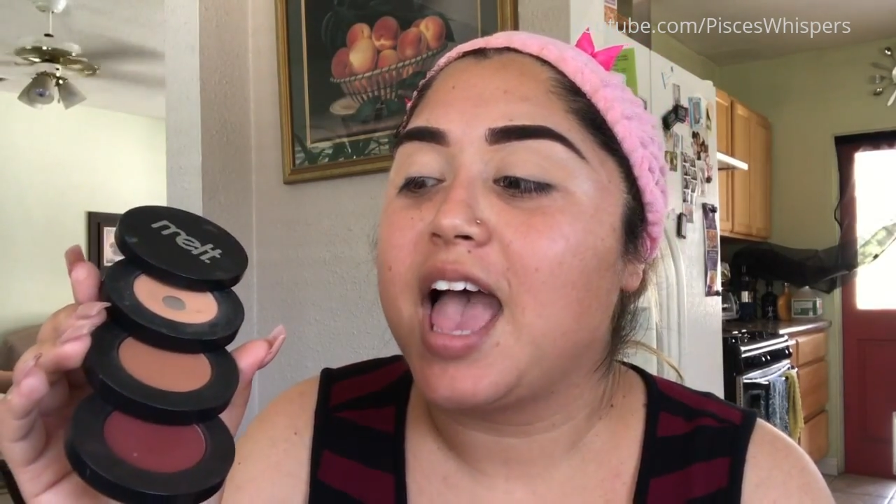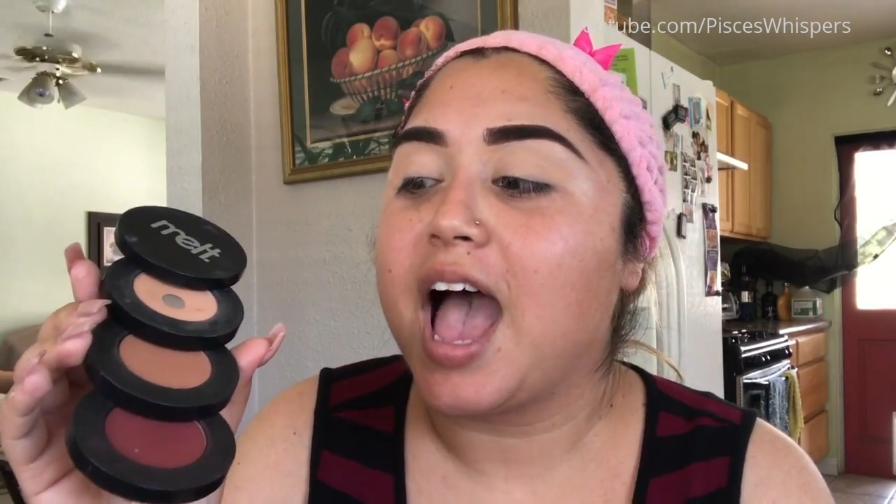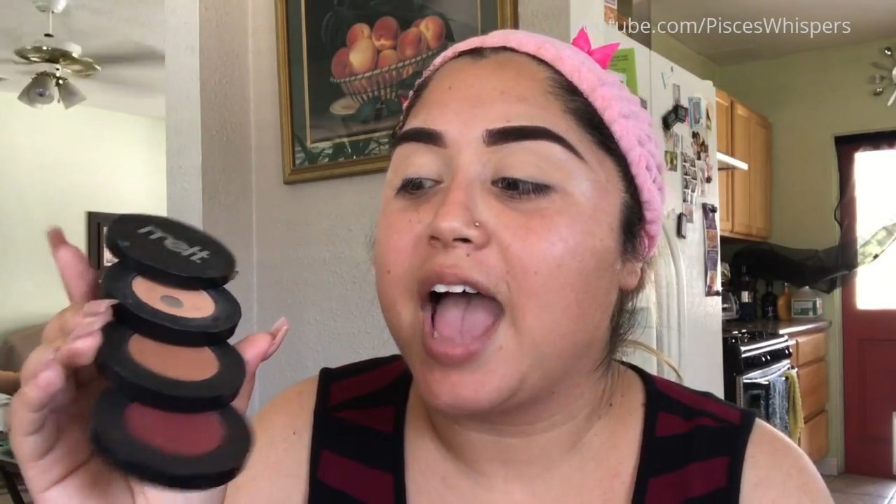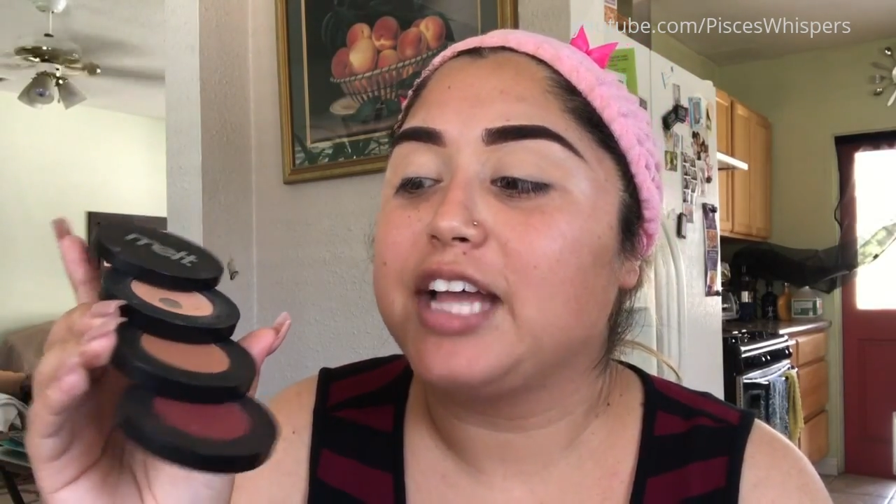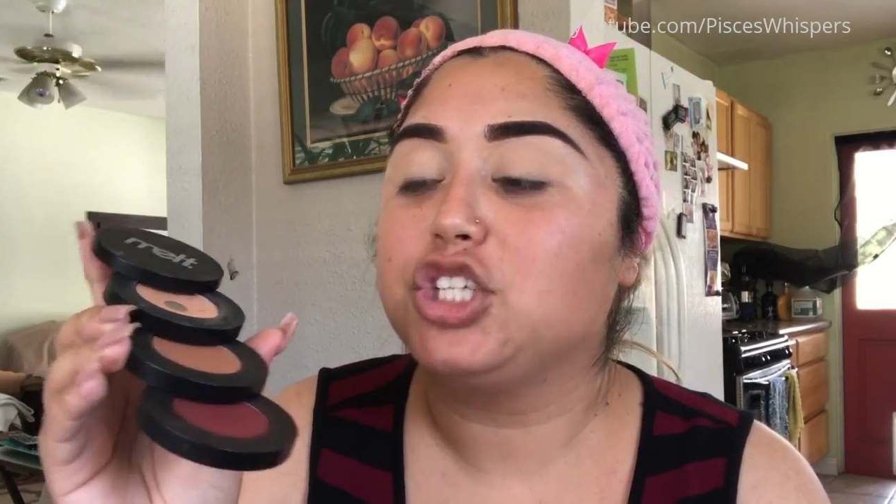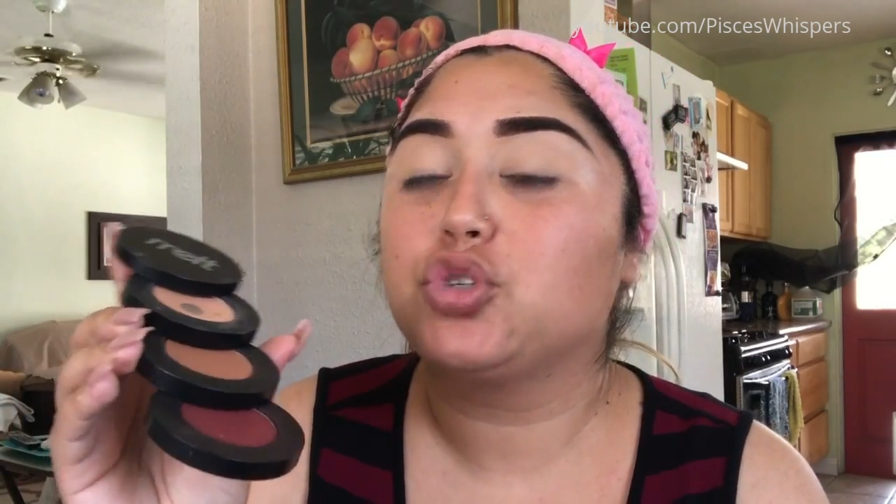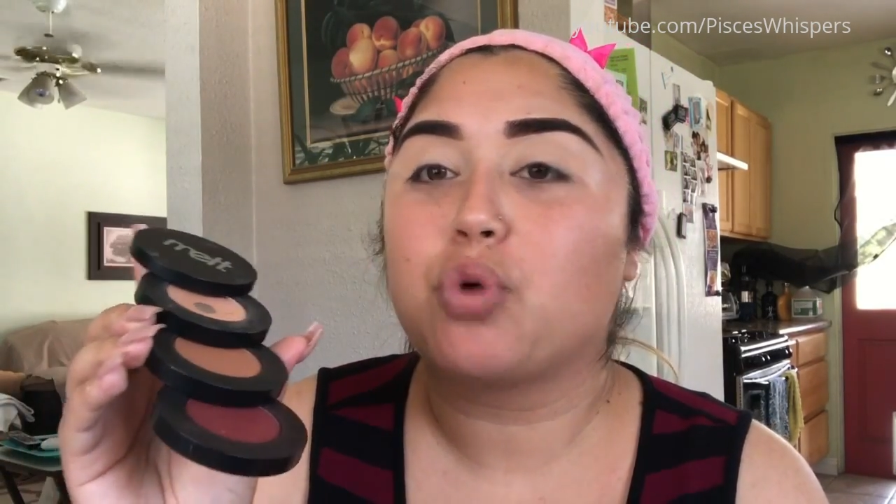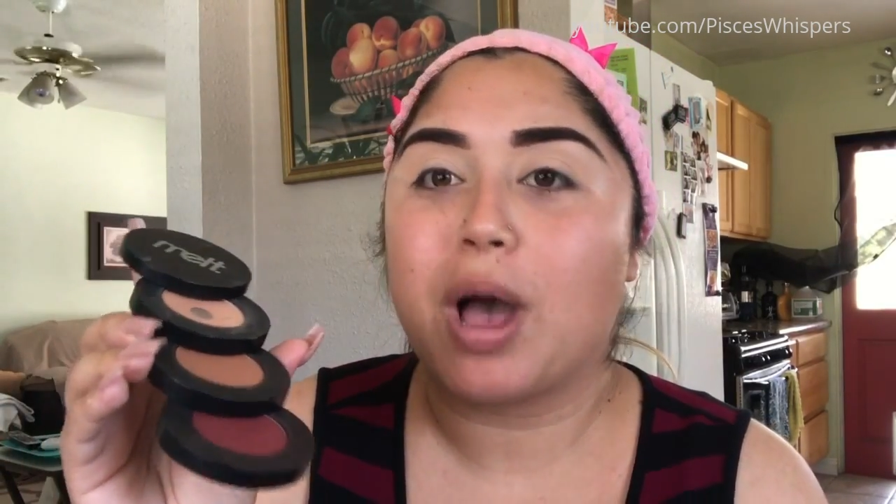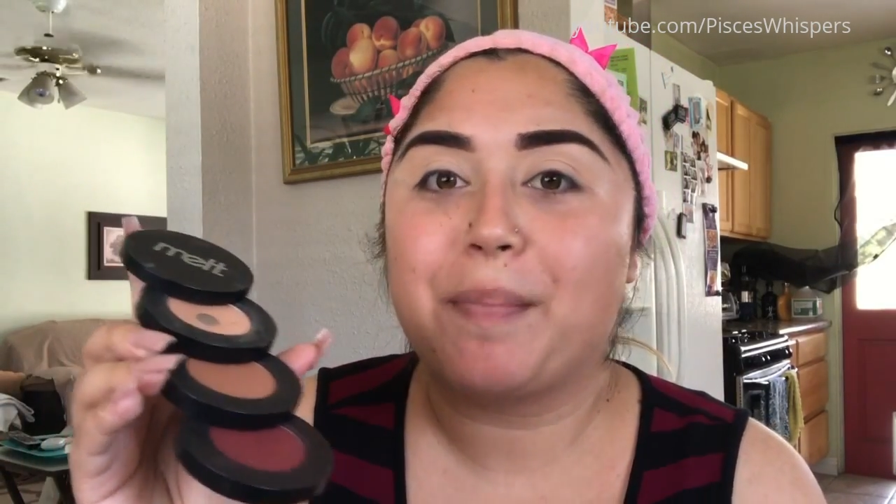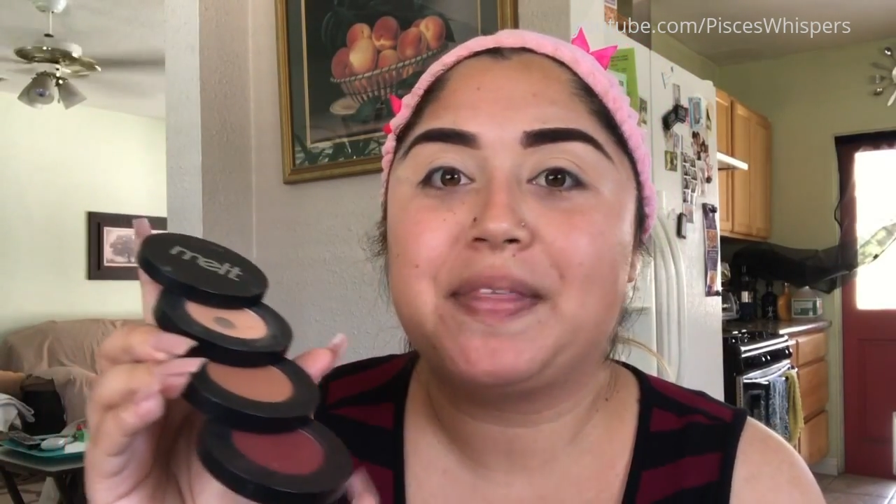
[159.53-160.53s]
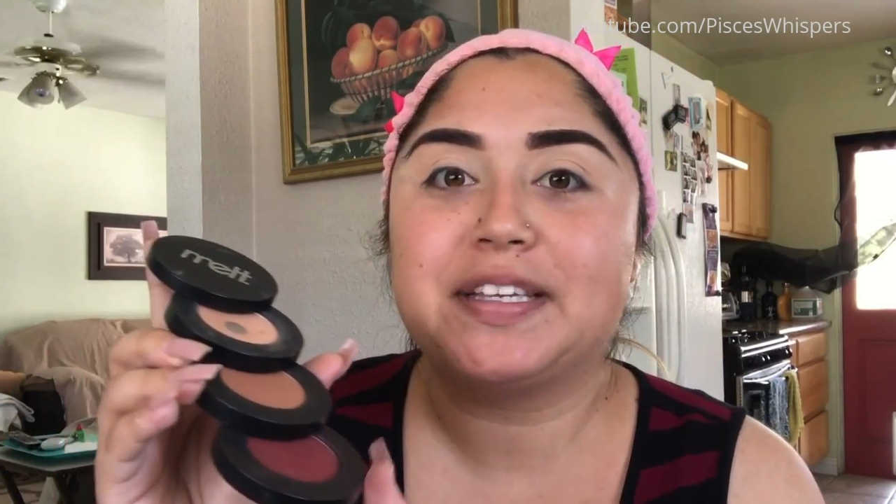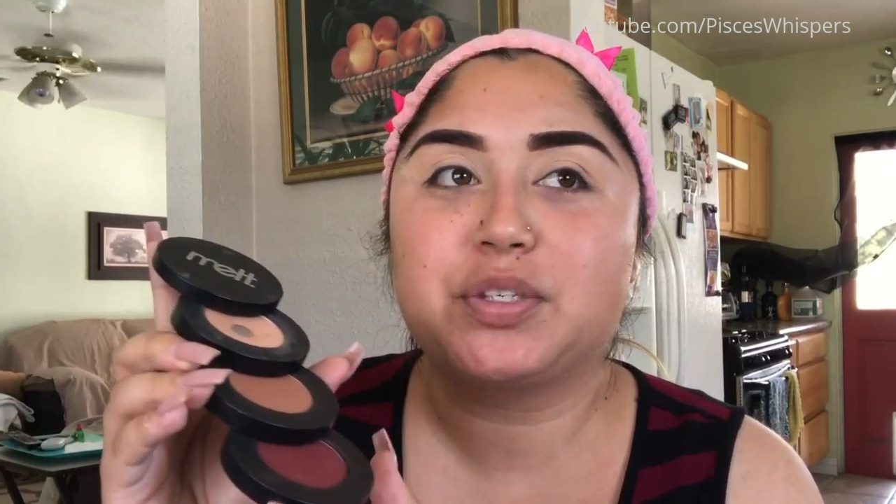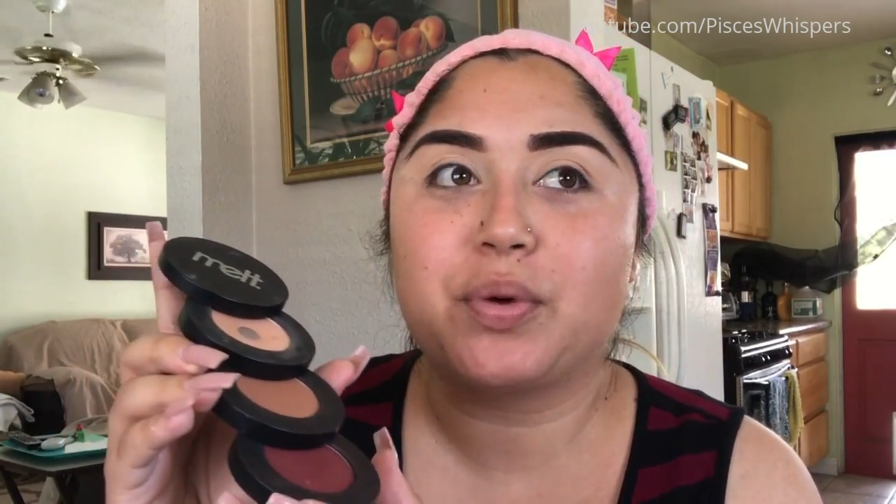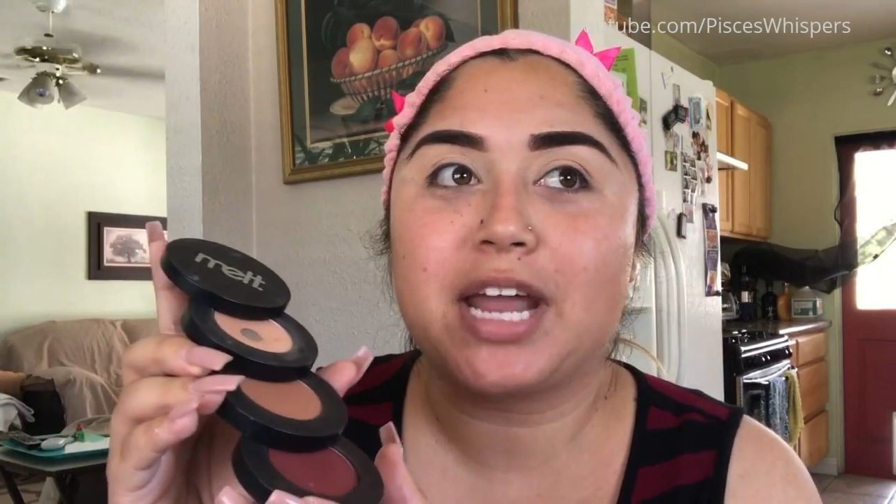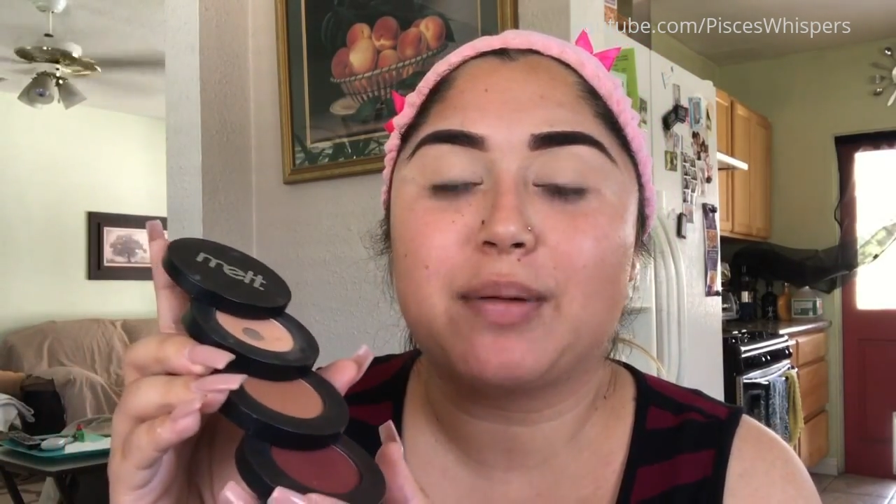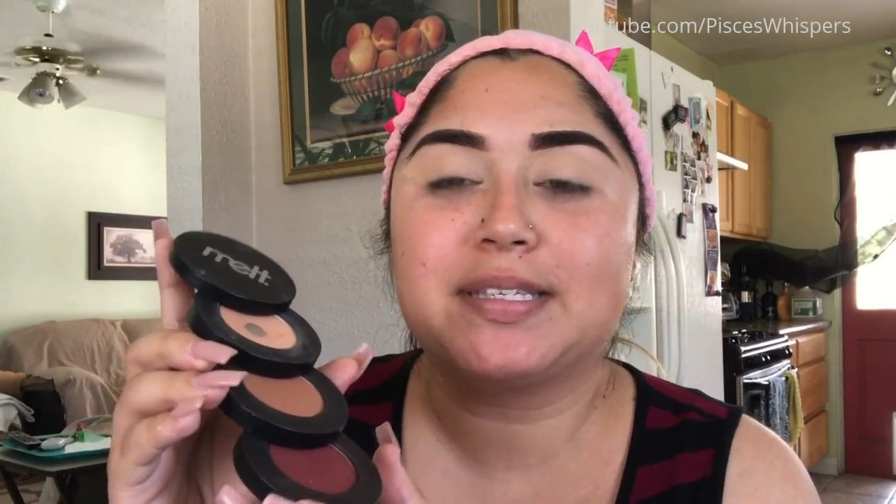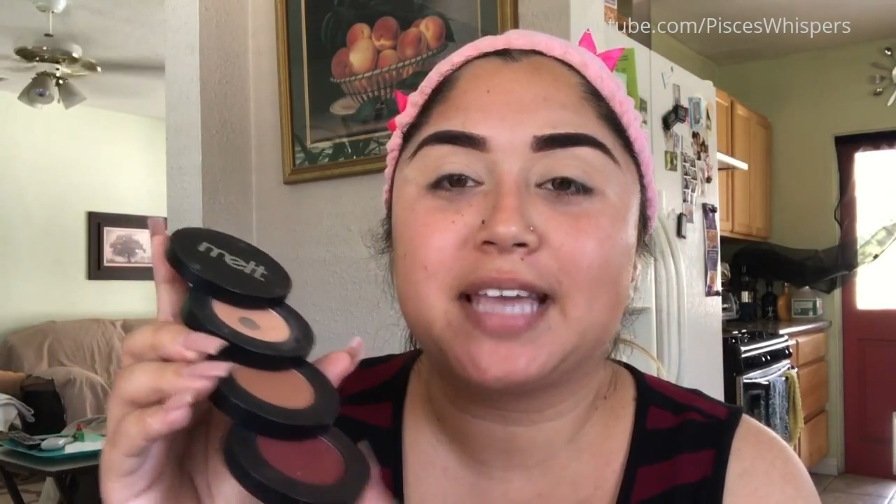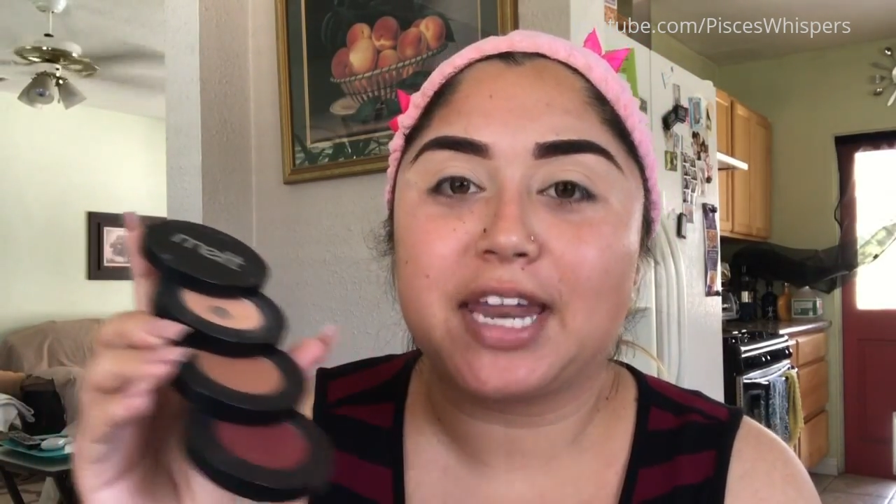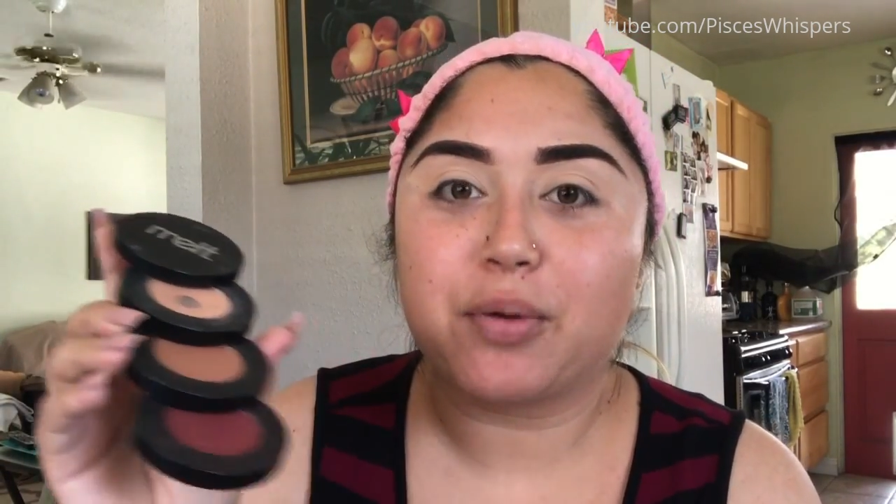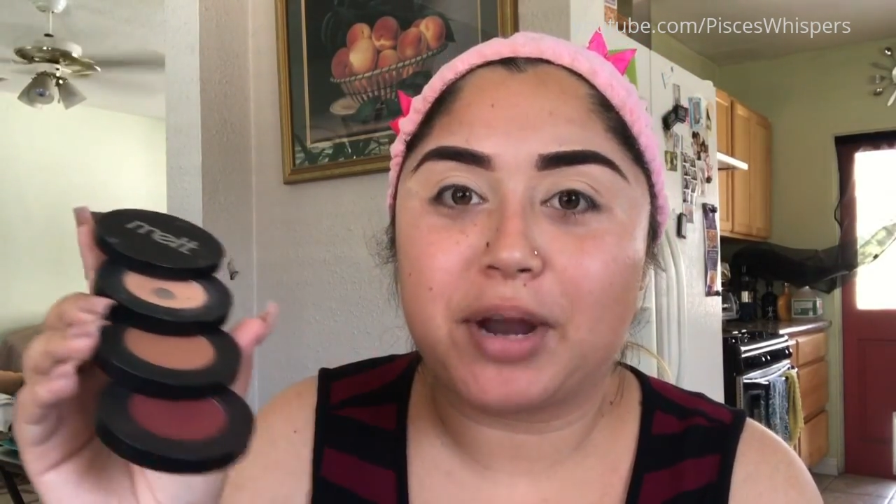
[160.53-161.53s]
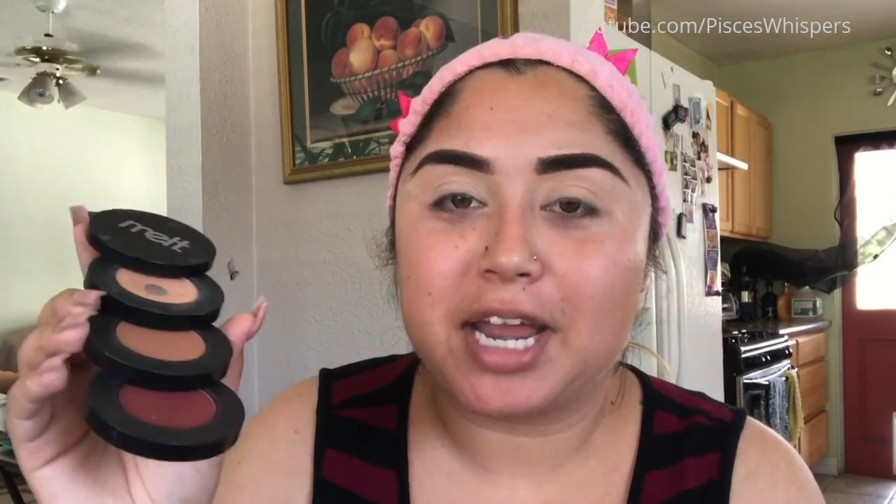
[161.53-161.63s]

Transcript: I love this stack so much.